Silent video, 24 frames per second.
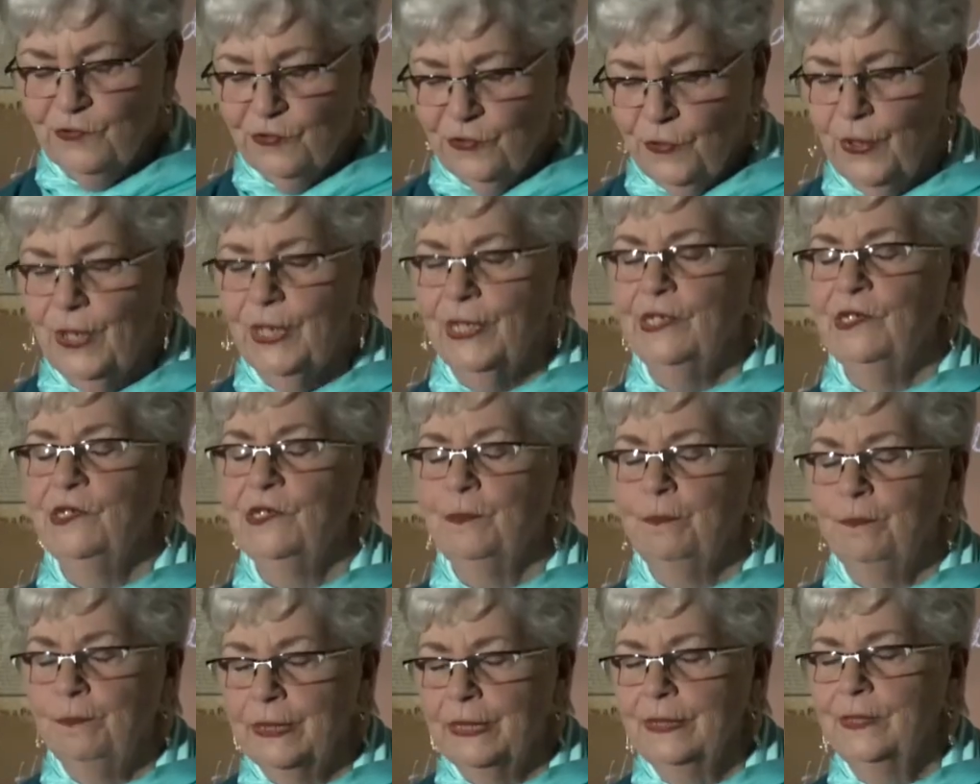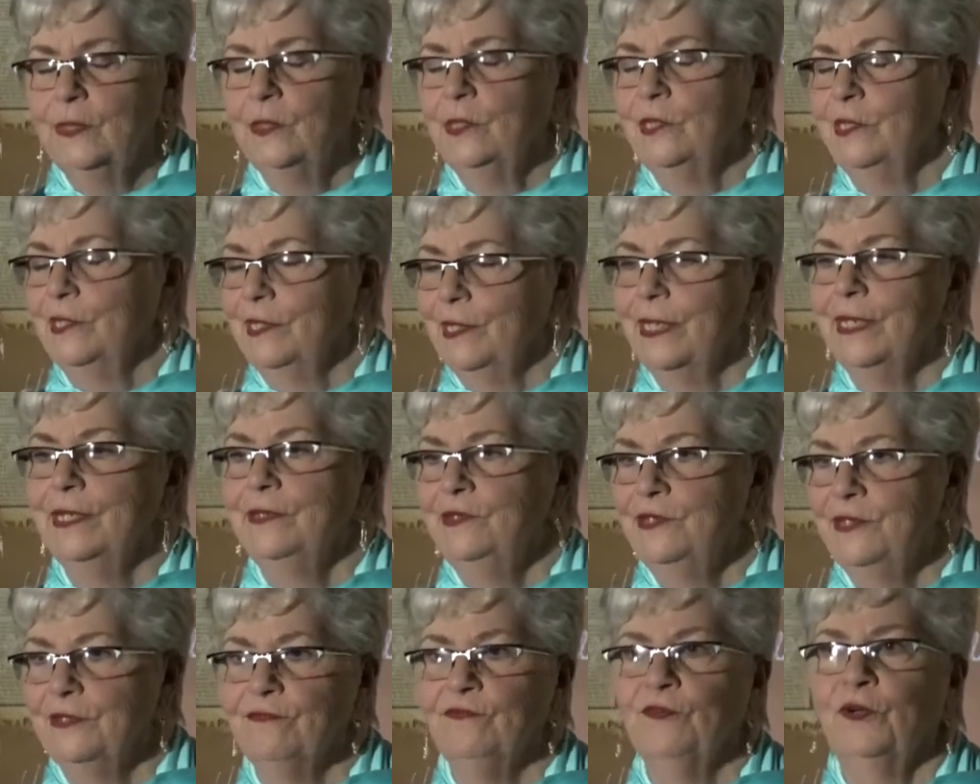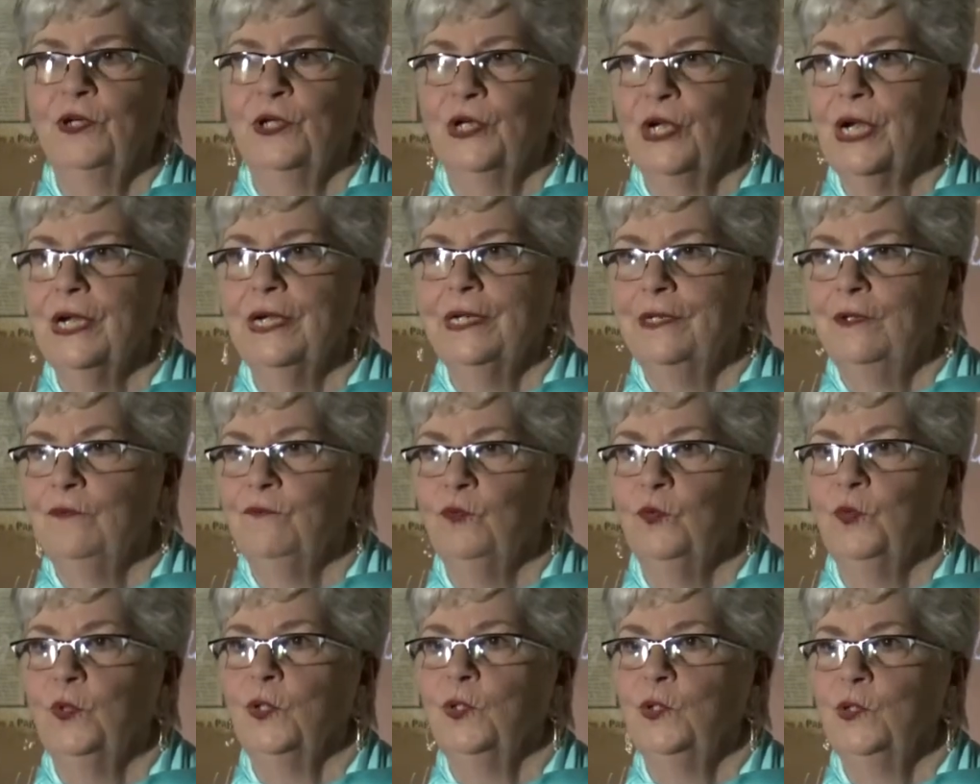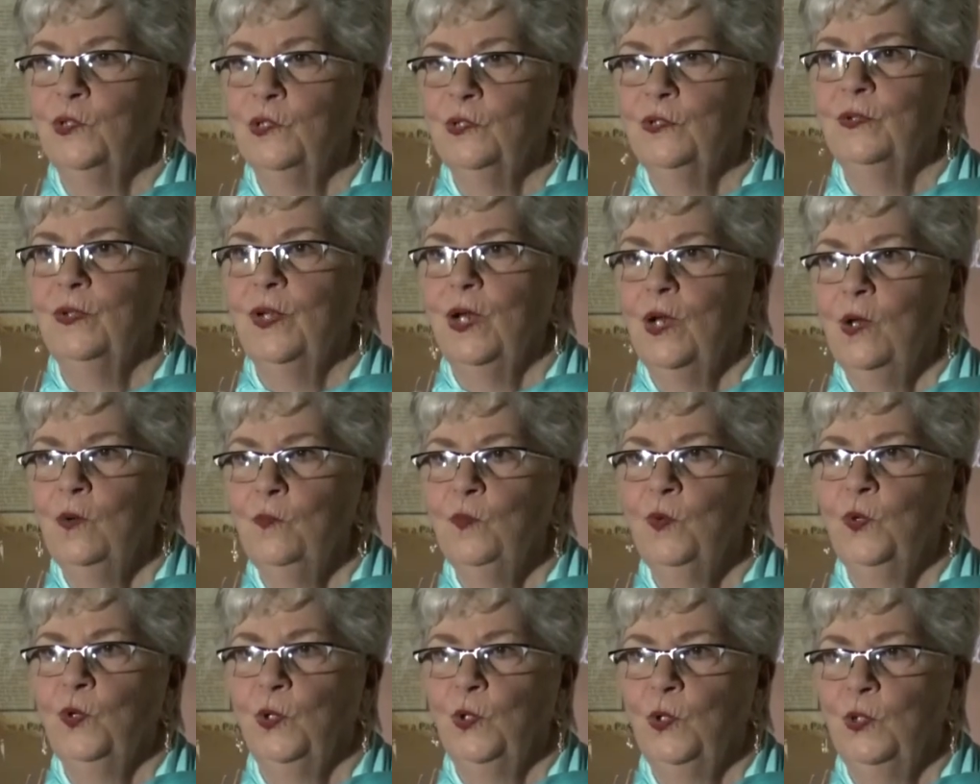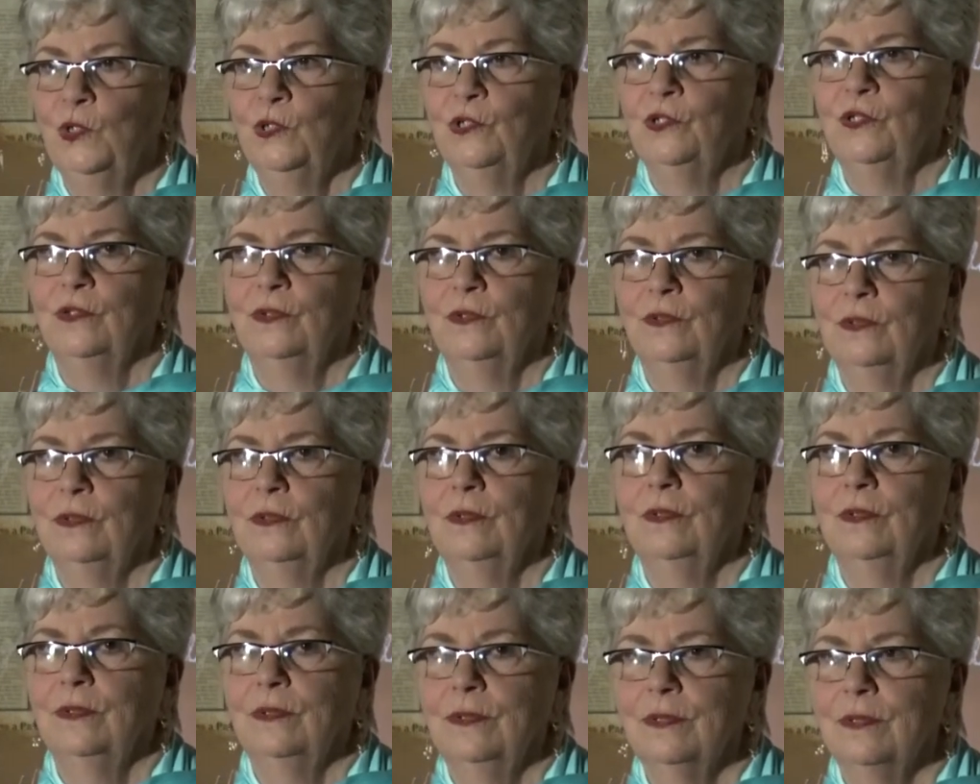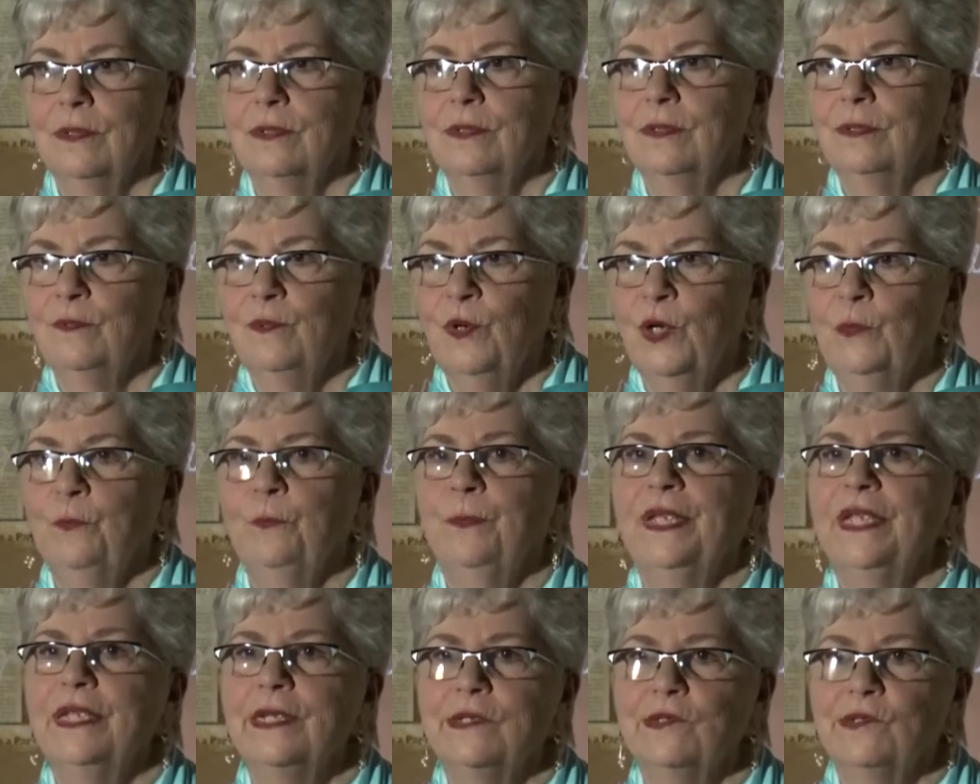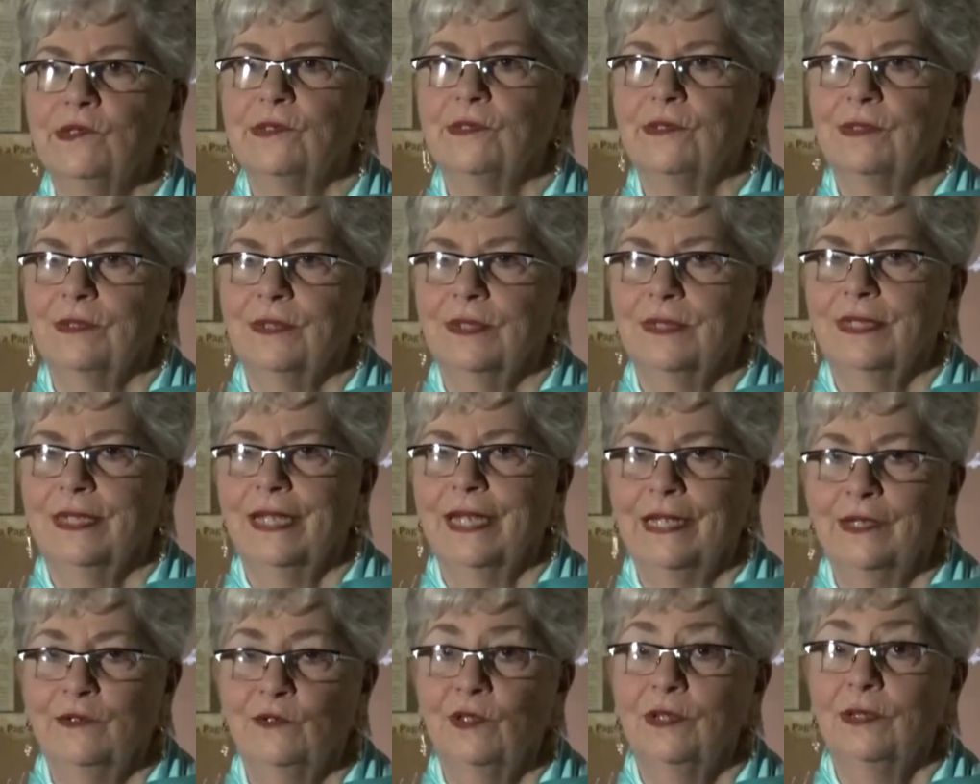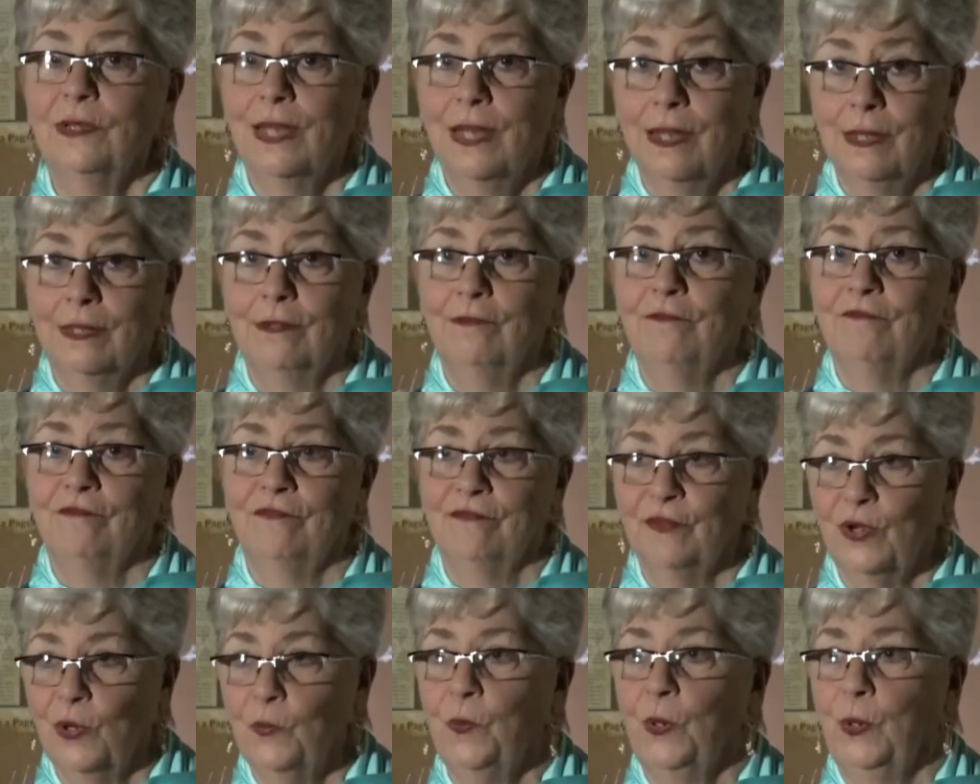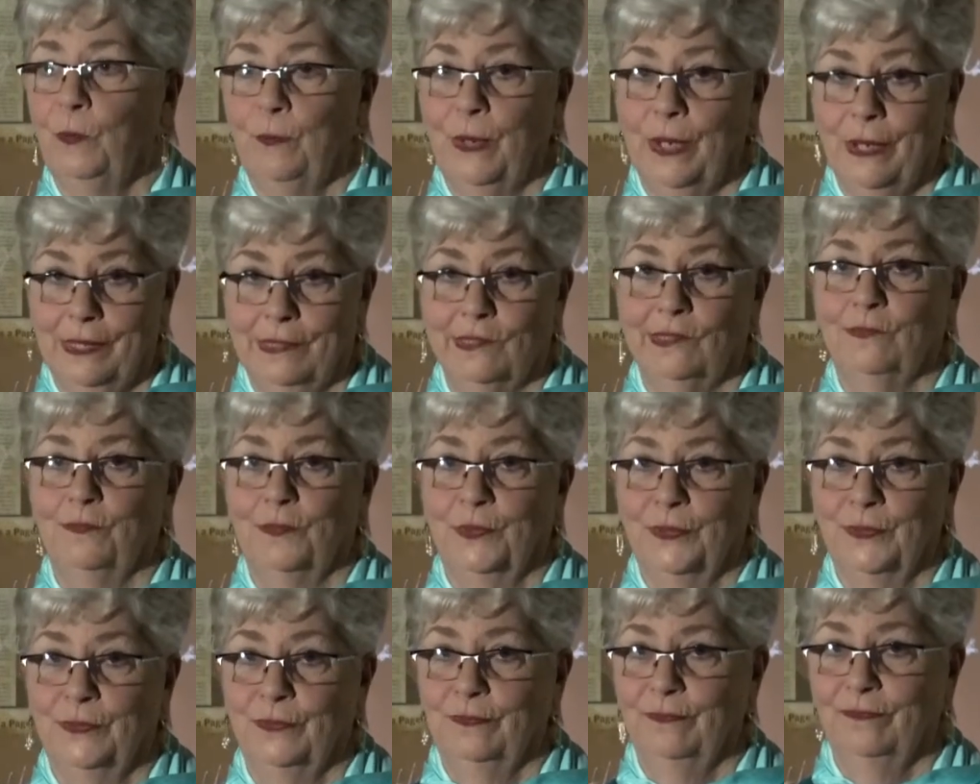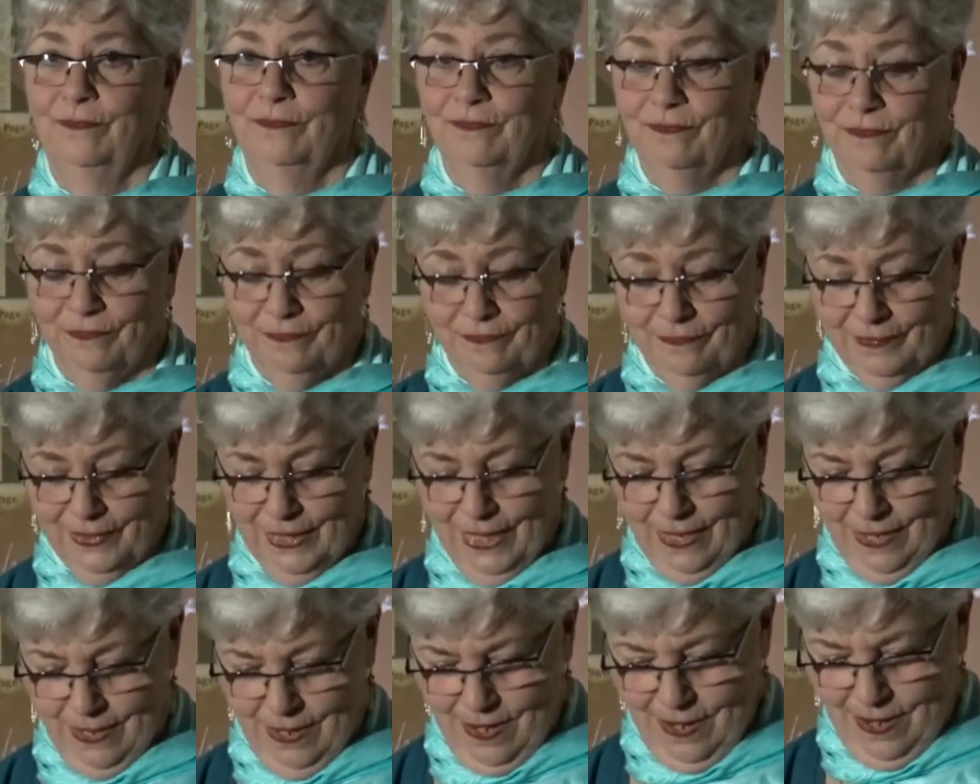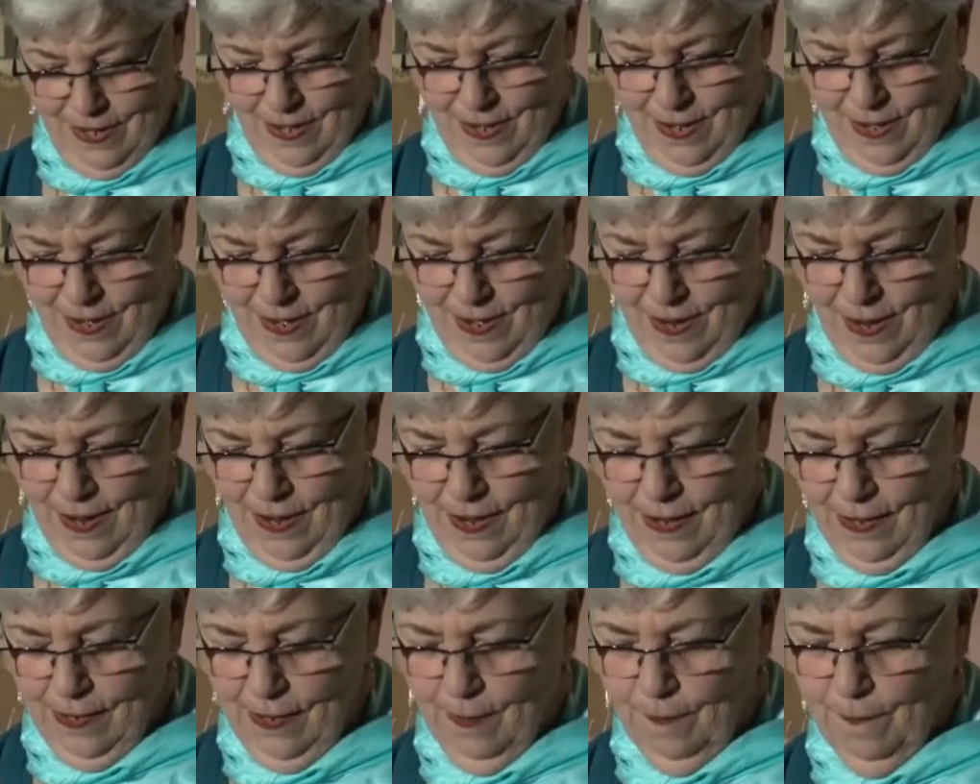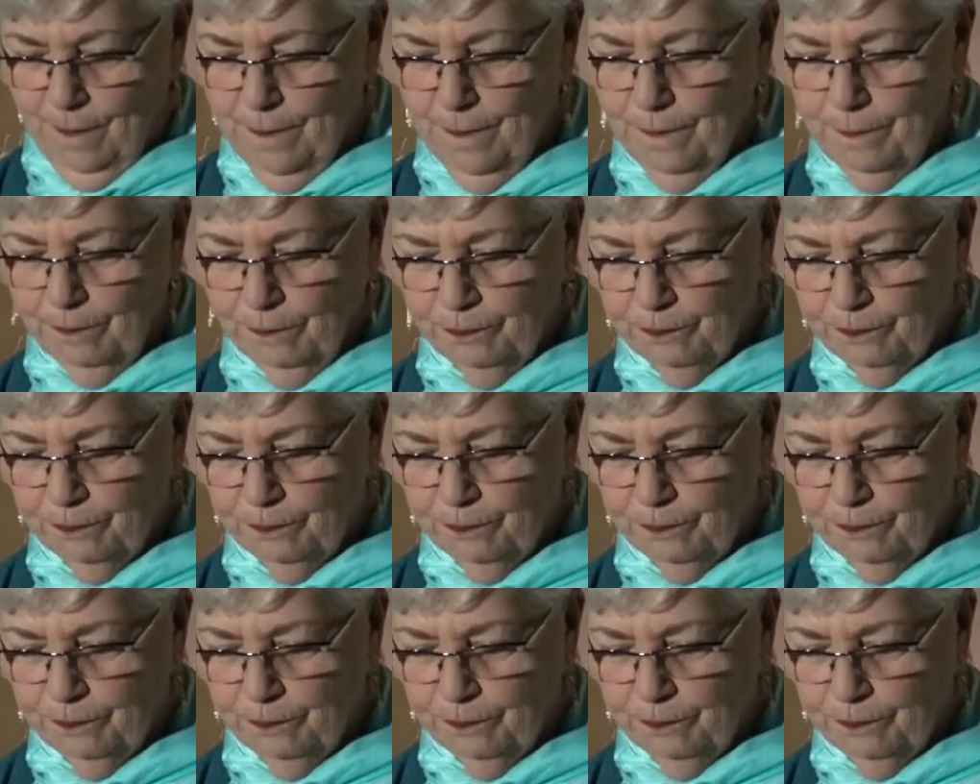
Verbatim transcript: trying to build a different kind of world, a world where peace and love were possible. Um,